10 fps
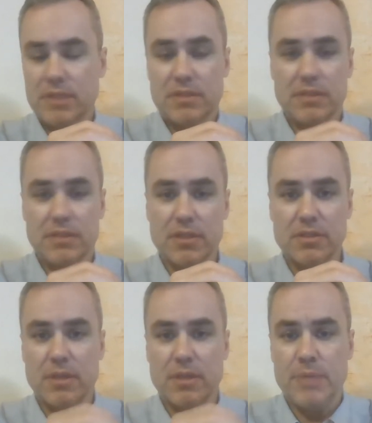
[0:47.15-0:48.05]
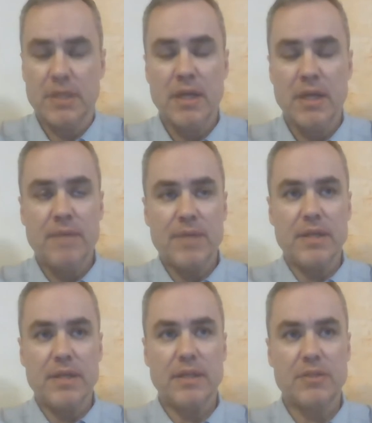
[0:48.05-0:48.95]
It, it doesn't, I mean,
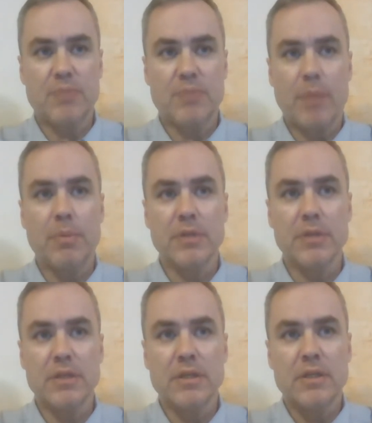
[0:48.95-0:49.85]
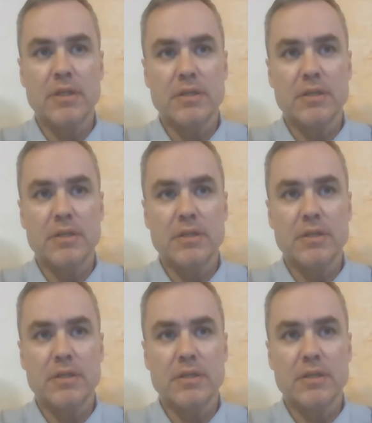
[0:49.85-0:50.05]
it, it's probably,